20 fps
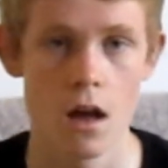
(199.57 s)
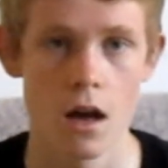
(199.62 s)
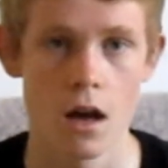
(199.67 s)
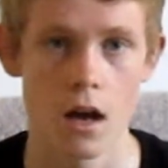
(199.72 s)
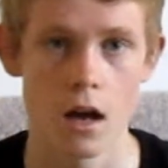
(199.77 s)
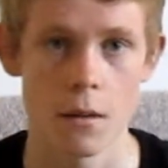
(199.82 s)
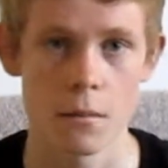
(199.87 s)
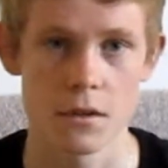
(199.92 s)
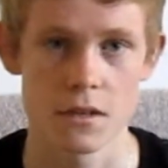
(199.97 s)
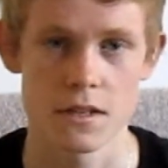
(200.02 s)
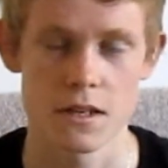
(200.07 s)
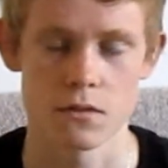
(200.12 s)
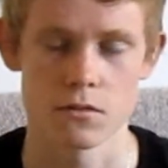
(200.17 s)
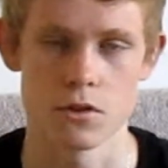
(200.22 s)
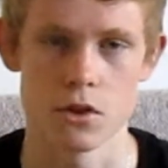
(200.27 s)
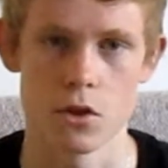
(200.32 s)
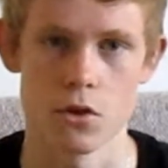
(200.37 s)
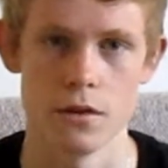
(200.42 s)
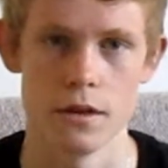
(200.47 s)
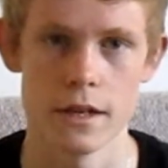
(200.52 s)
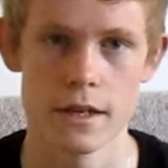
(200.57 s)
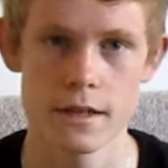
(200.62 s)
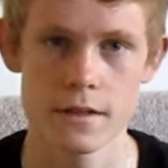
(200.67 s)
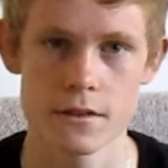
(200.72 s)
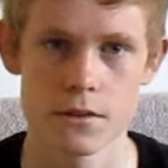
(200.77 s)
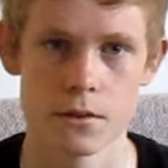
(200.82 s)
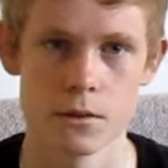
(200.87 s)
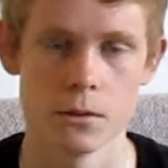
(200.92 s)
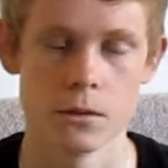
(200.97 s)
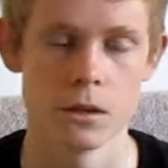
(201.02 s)
Because there was no need
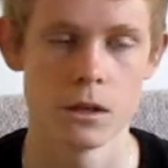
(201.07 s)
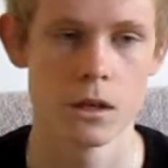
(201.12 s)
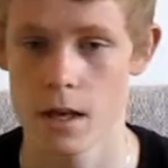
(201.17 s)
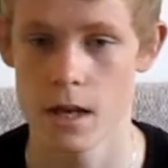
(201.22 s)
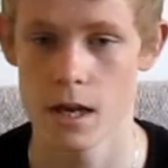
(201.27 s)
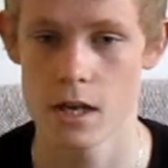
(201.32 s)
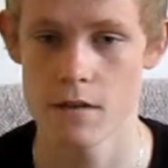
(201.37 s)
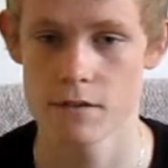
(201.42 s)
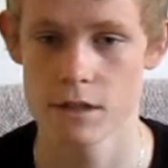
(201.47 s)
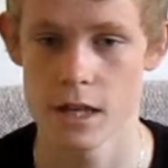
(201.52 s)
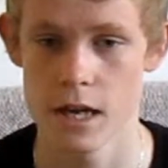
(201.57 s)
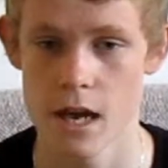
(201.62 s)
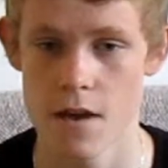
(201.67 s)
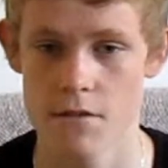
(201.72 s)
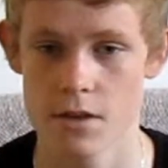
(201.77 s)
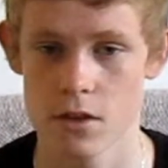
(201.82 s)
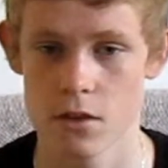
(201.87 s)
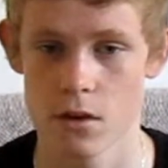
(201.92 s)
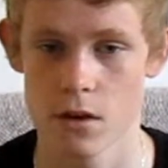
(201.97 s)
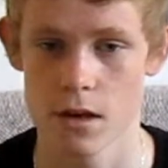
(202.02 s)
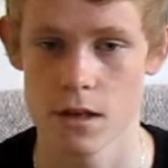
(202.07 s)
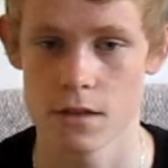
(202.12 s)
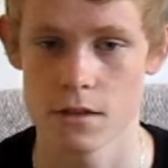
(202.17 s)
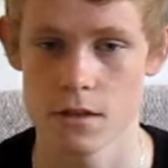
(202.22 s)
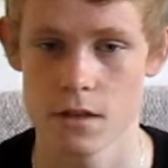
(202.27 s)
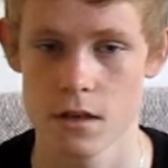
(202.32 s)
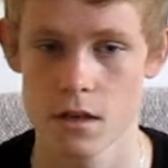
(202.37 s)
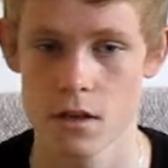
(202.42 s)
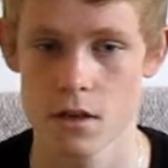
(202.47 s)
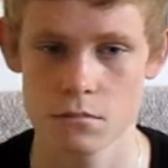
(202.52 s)
to. Even the heavy guys,